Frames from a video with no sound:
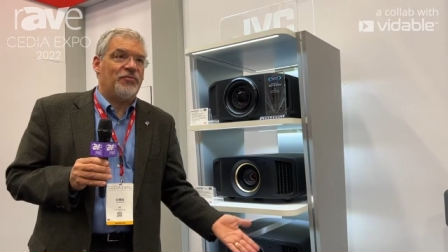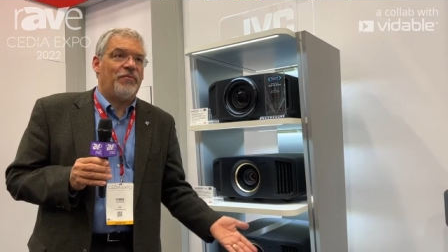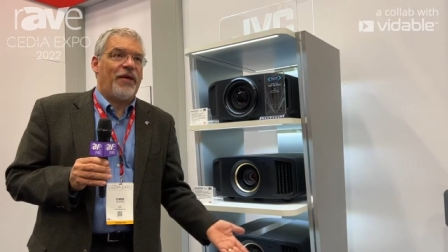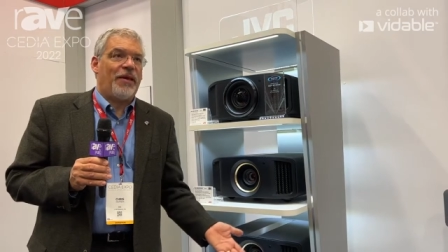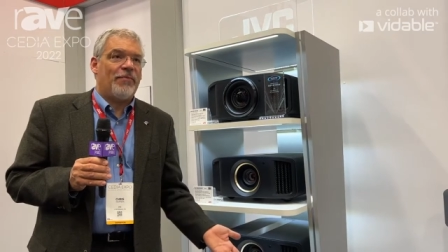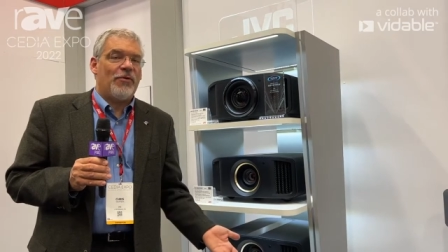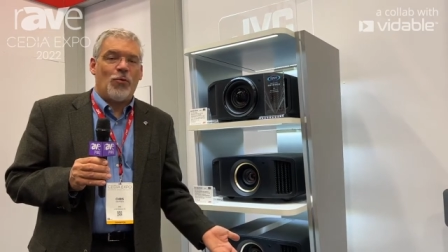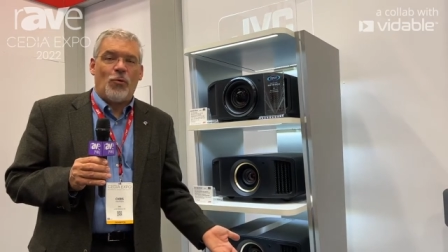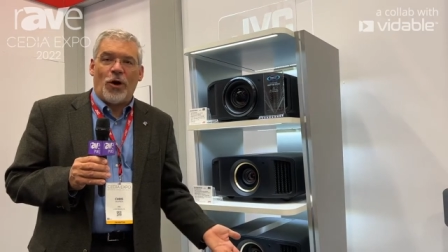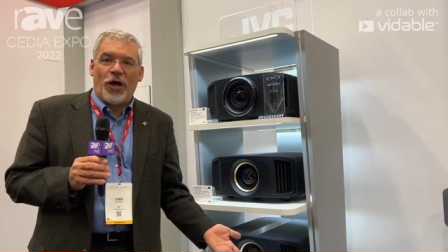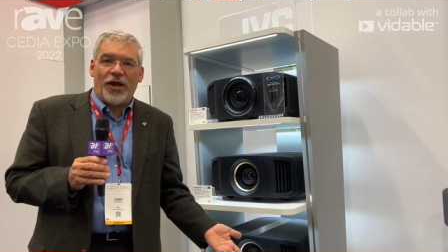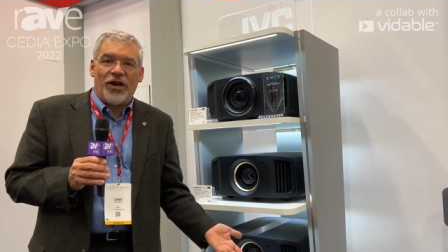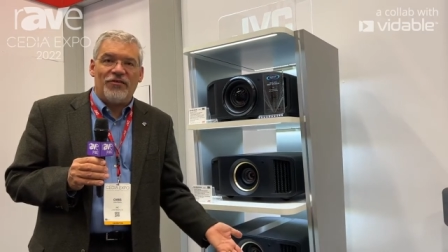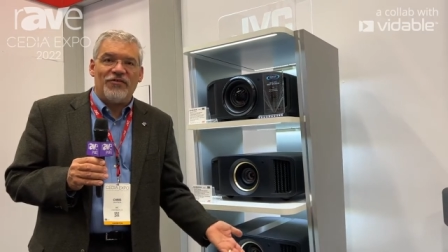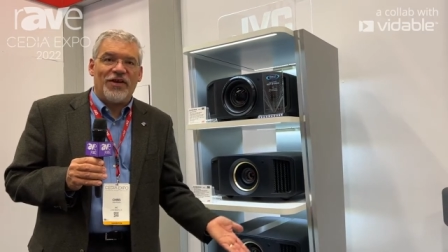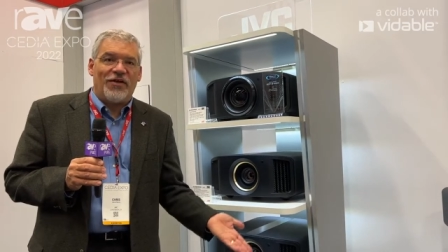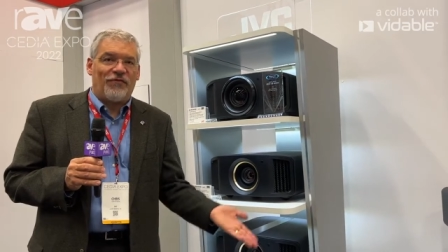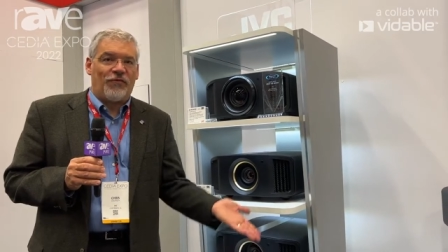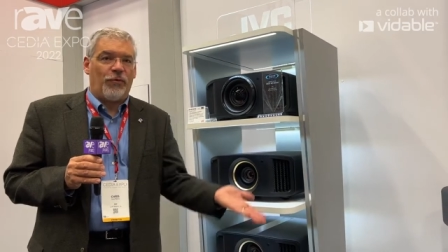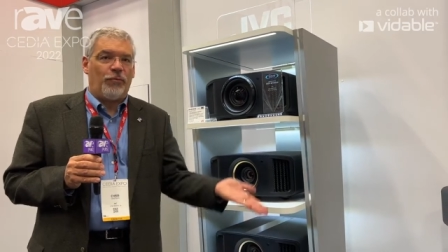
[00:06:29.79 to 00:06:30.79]
maybe you want a
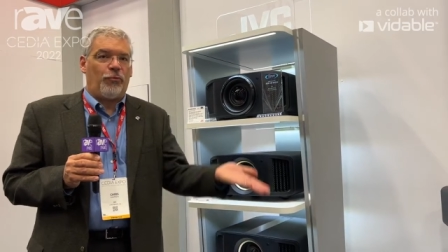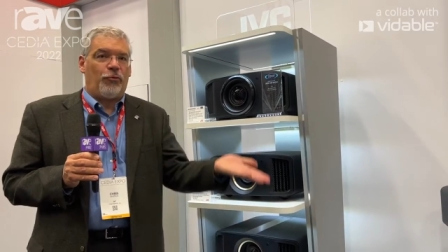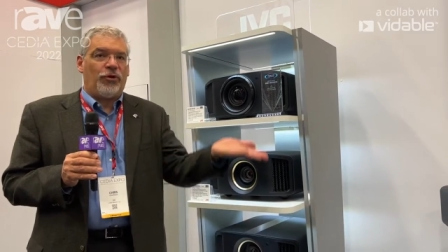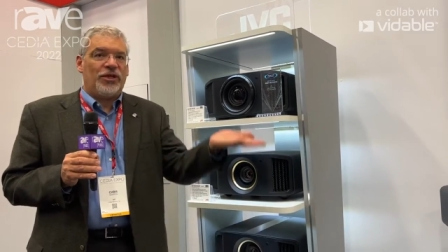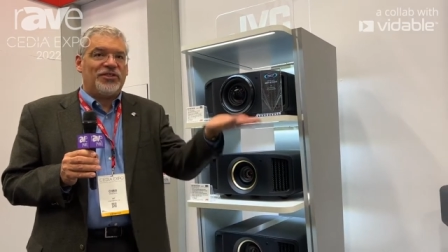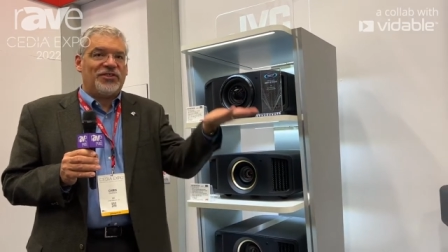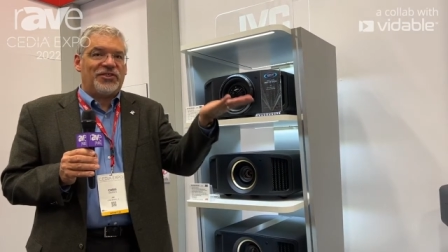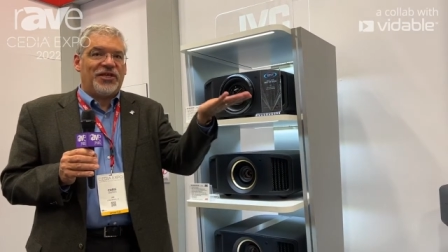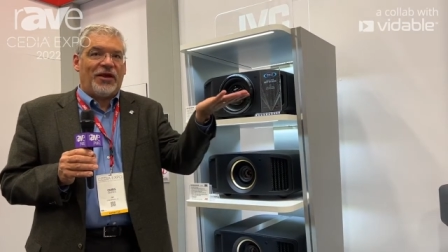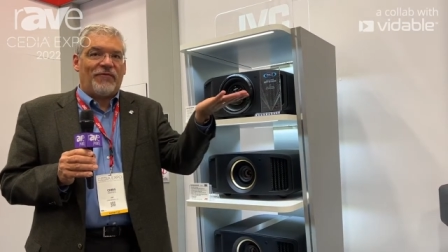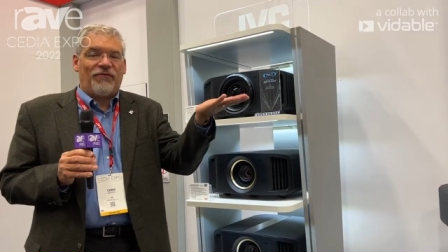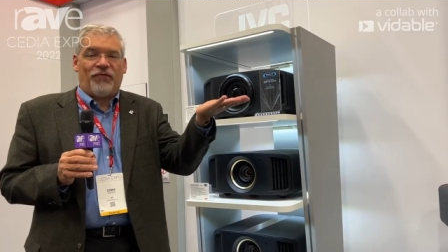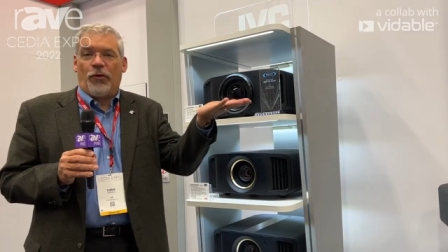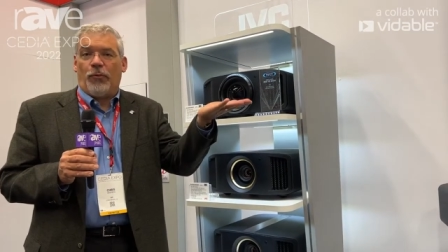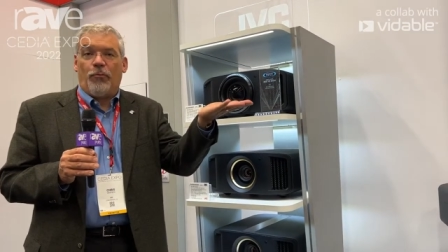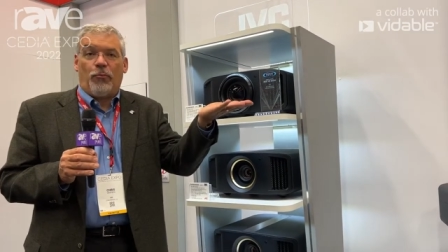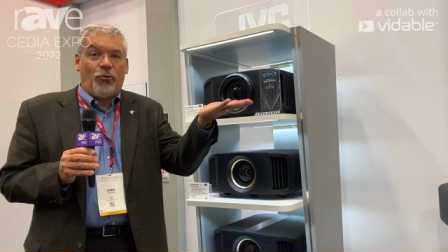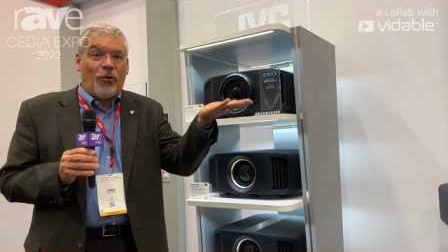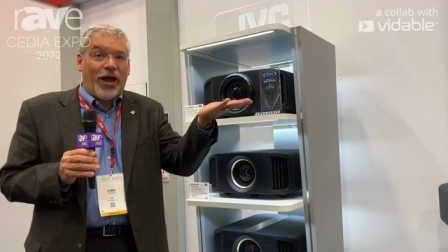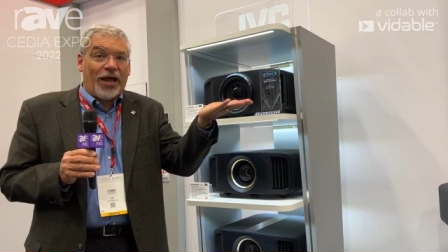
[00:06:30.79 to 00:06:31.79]
different preset for
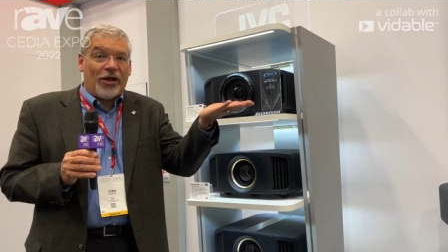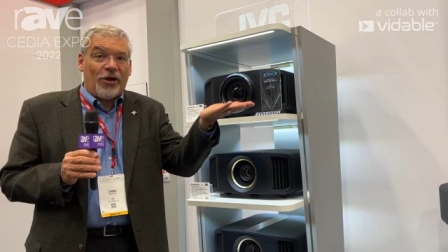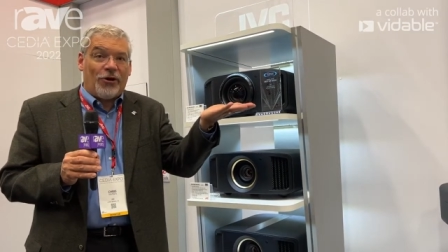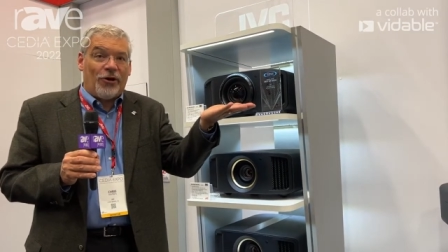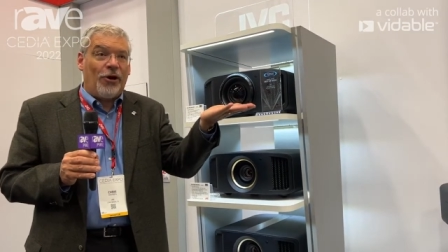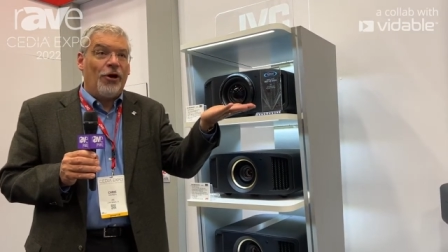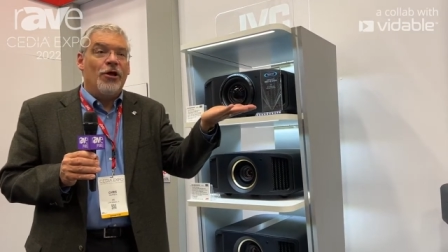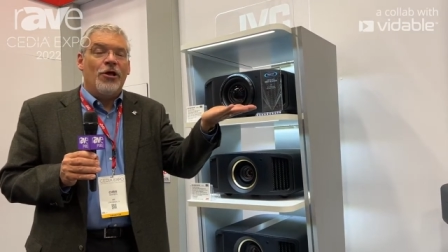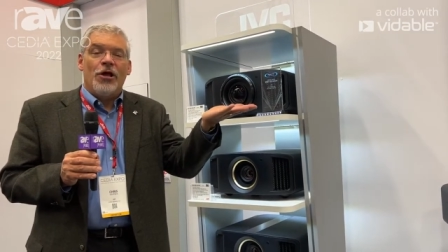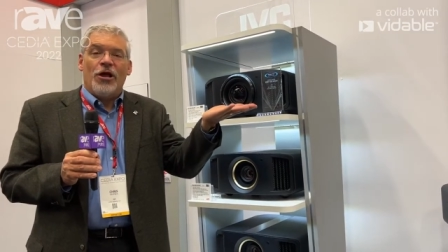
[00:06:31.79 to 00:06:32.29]
brighter